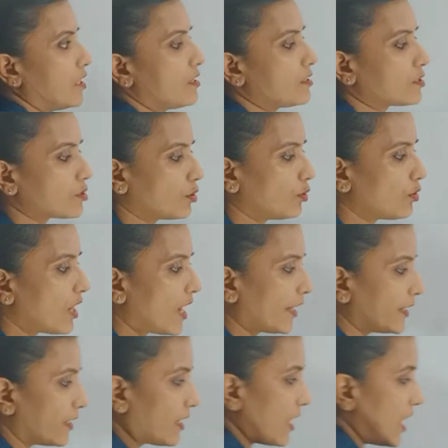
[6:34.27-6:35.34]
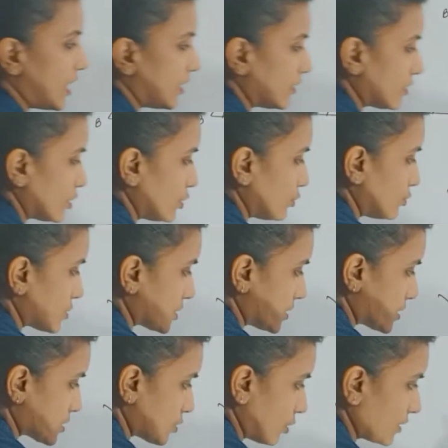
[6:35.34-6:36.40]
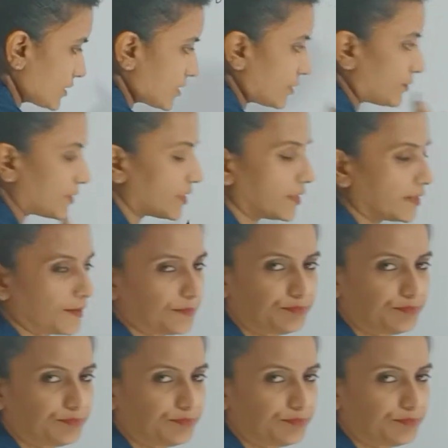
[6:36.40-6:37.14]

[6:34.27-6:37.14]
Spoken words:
So I can't use this concept here.